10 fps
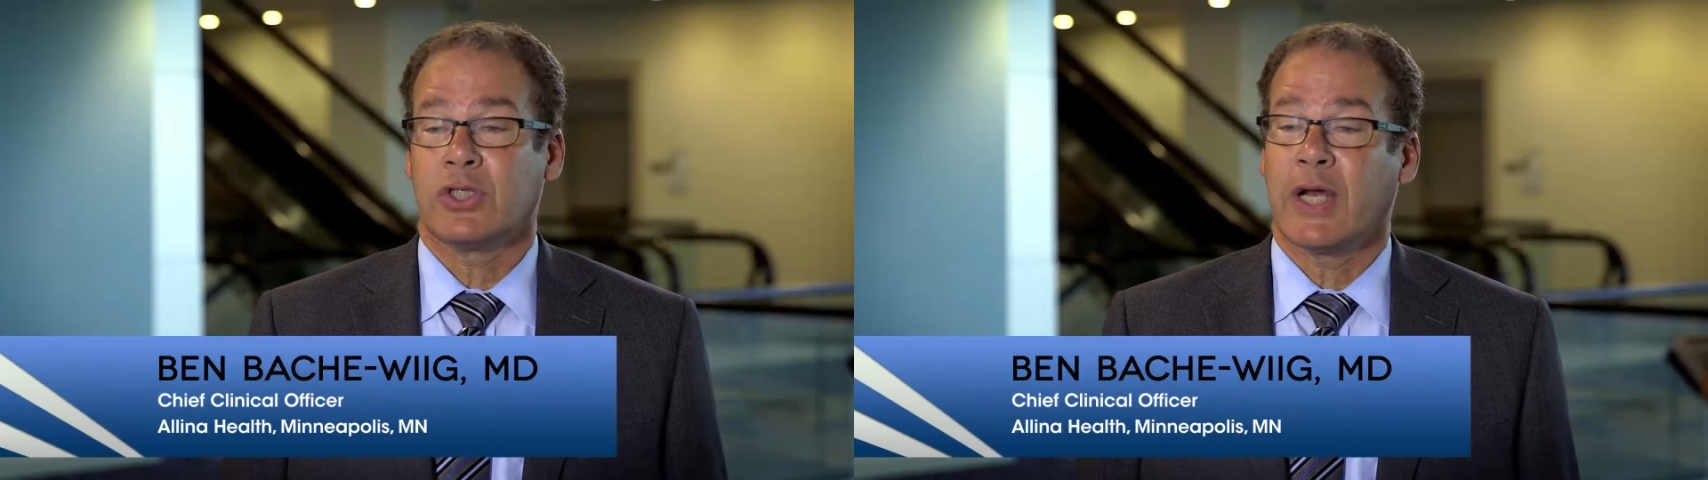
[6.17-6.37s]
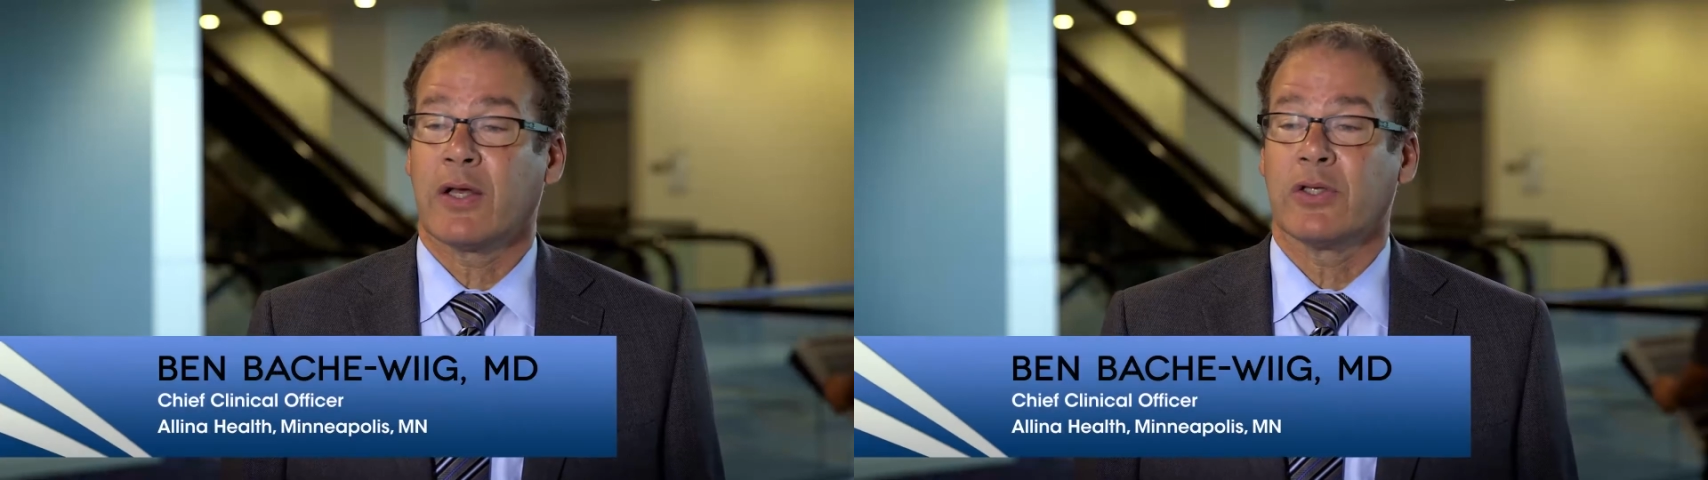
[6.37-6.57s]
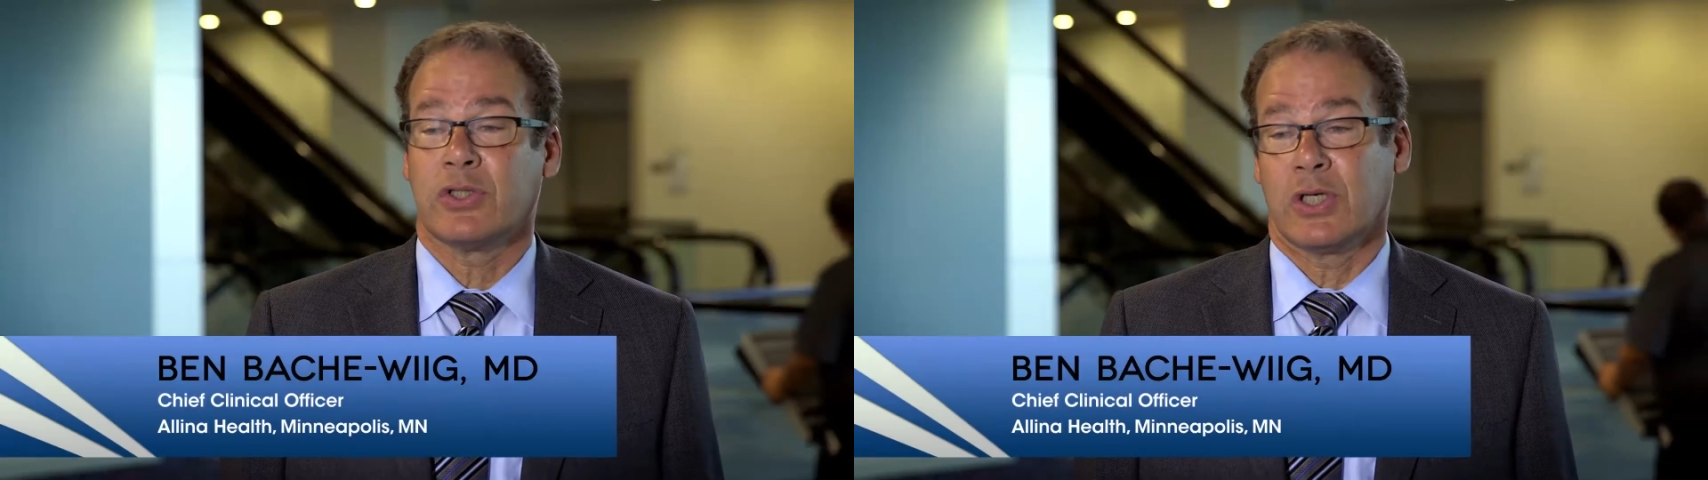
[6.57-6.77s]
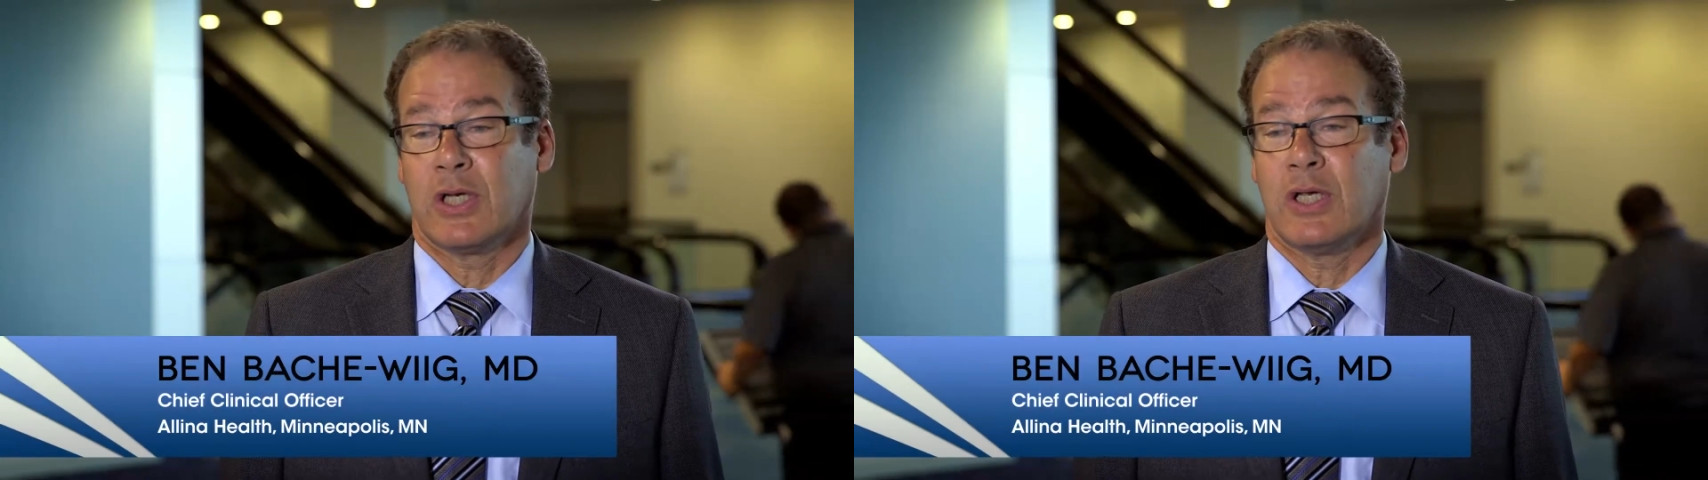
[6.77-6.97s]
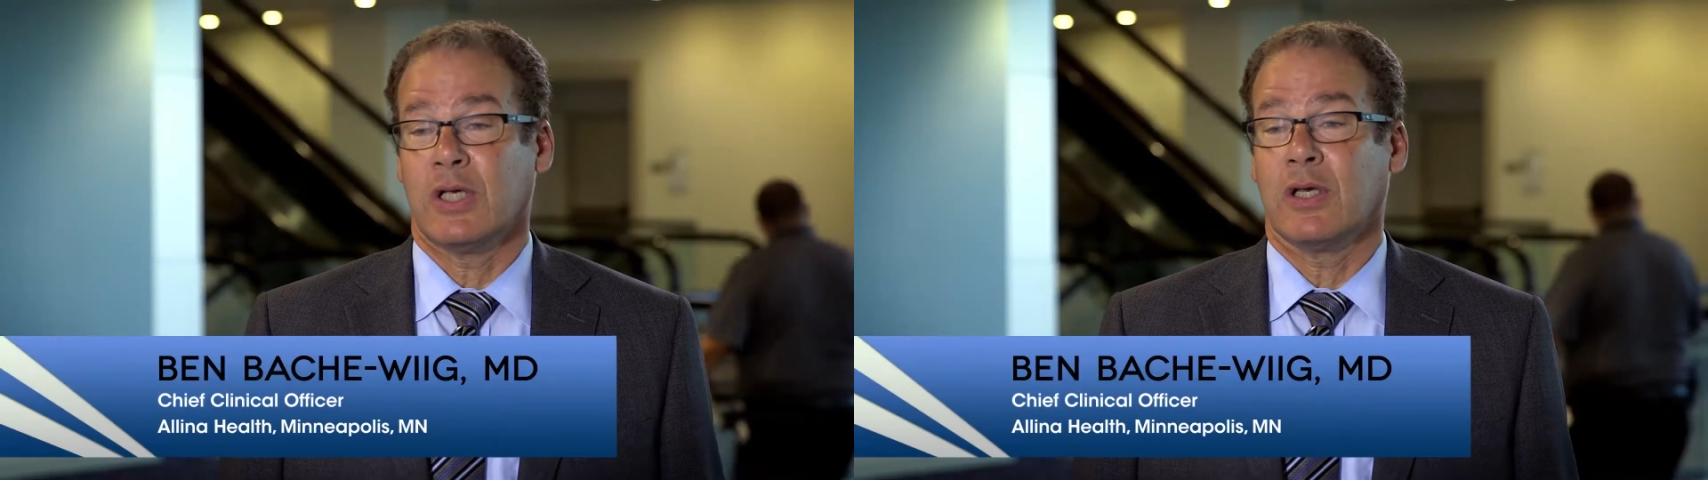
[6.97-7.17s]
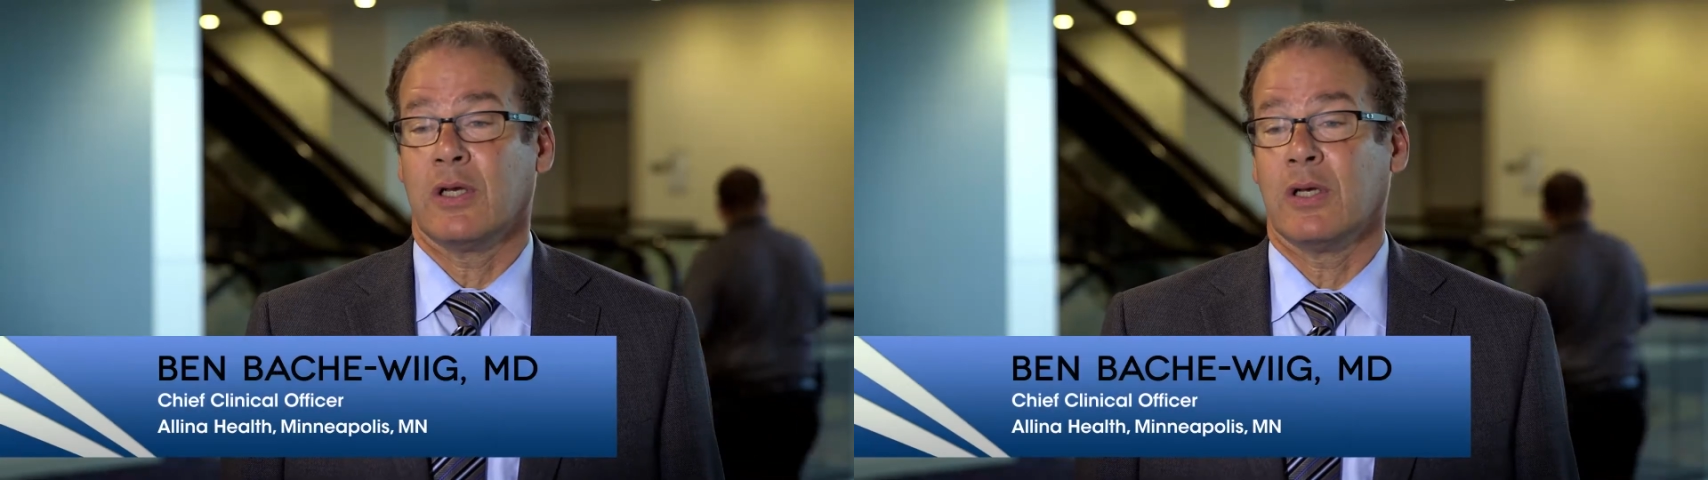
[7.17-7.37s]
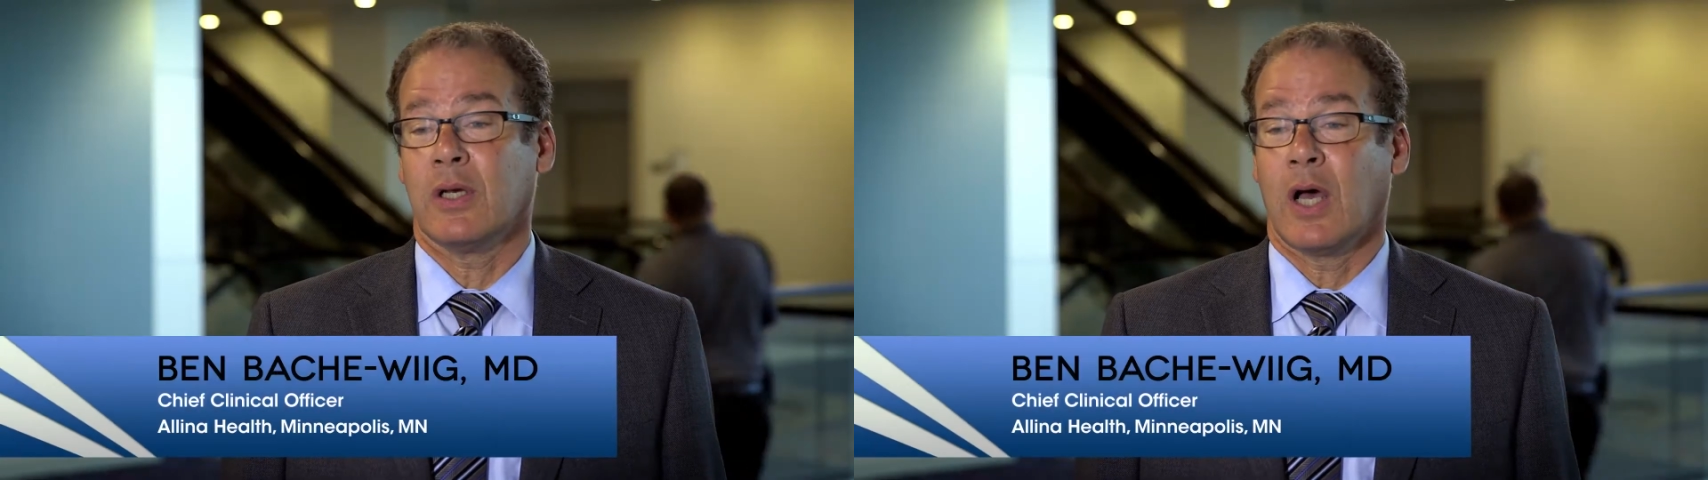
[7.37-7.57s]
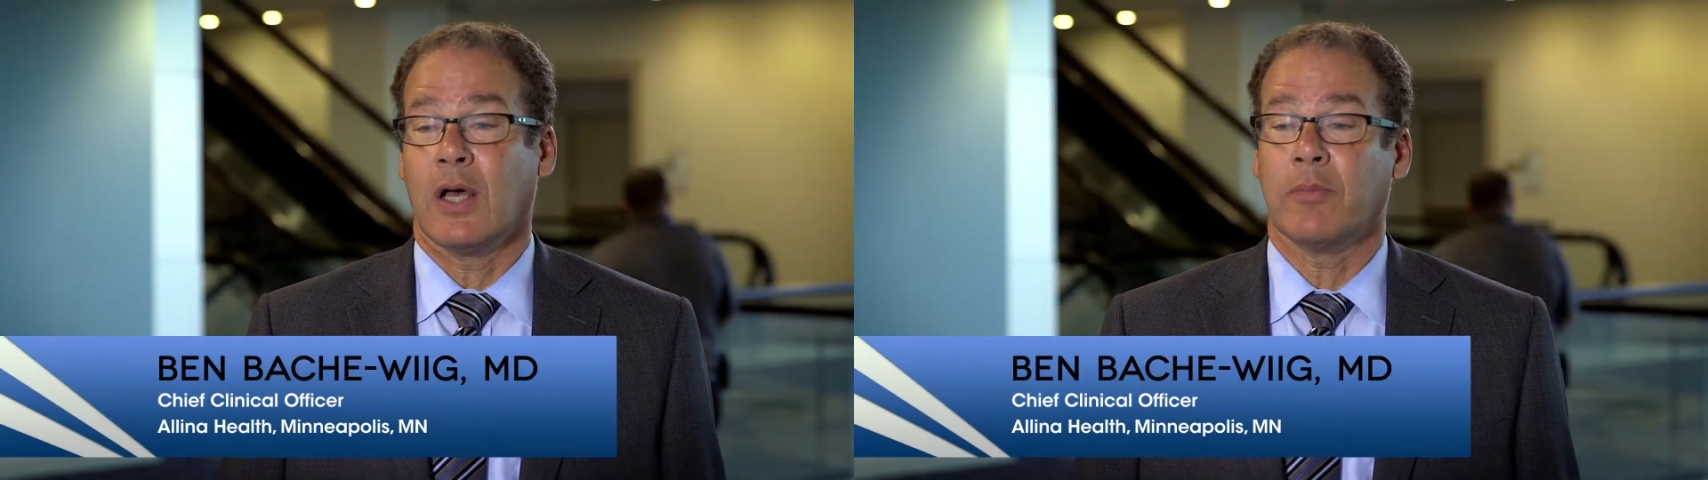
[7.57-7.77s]
challenging
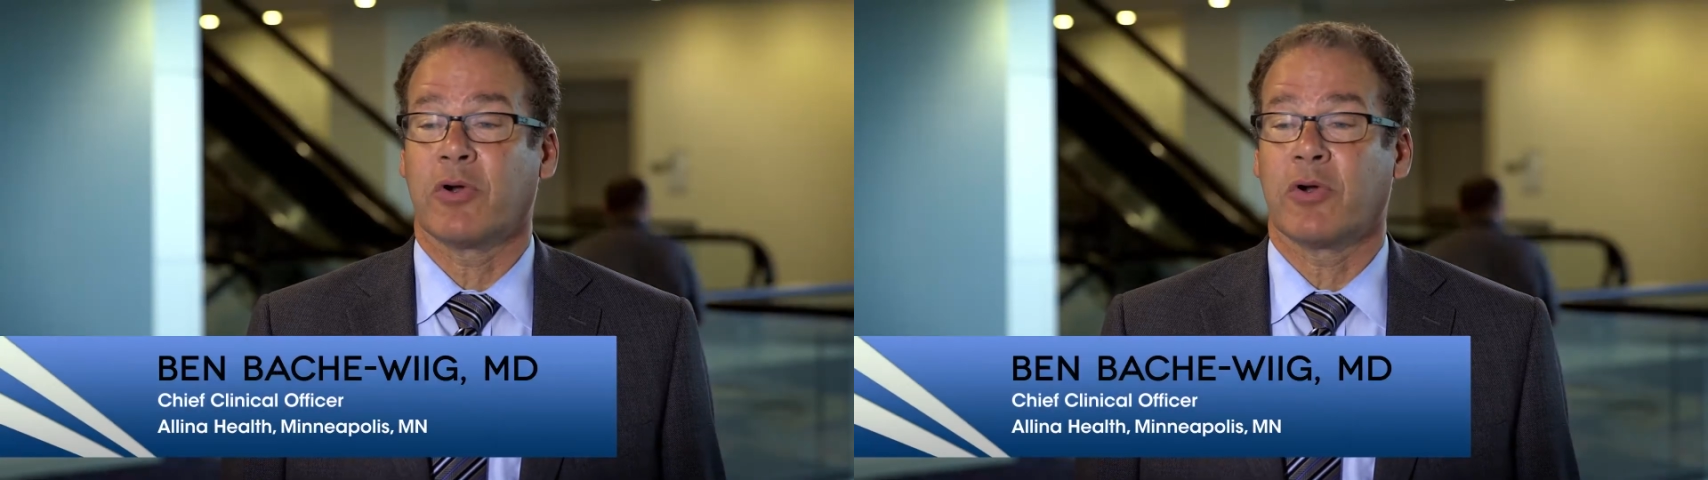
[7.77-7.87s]
in uh,